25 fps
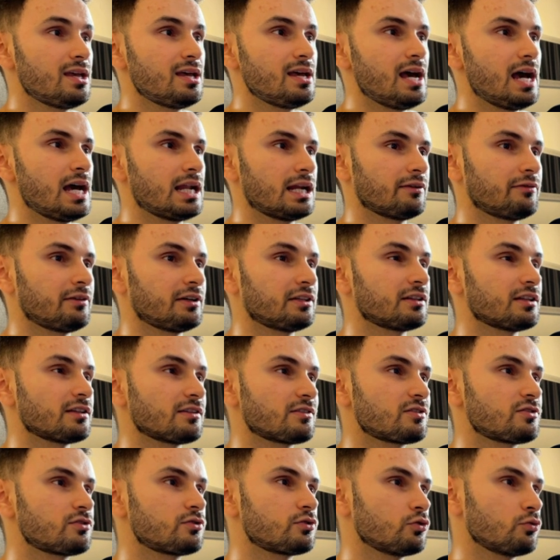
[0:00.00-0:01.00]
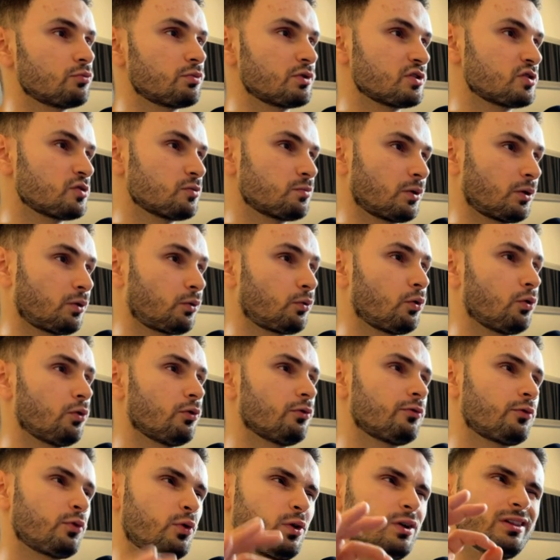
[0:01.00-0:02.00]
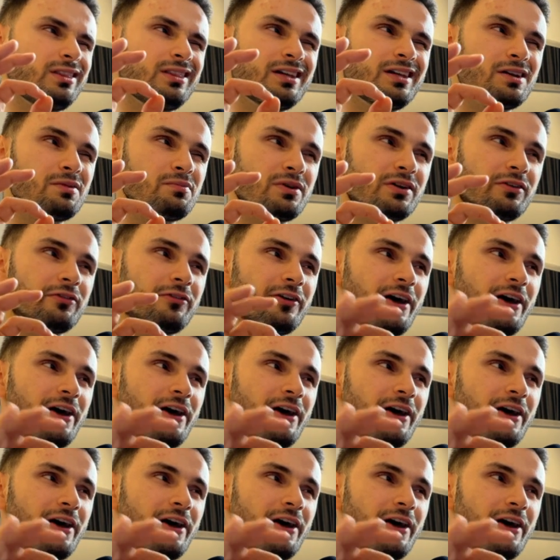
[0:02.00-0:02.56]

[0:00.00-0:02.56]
And I think that's super, super cool for a little bit of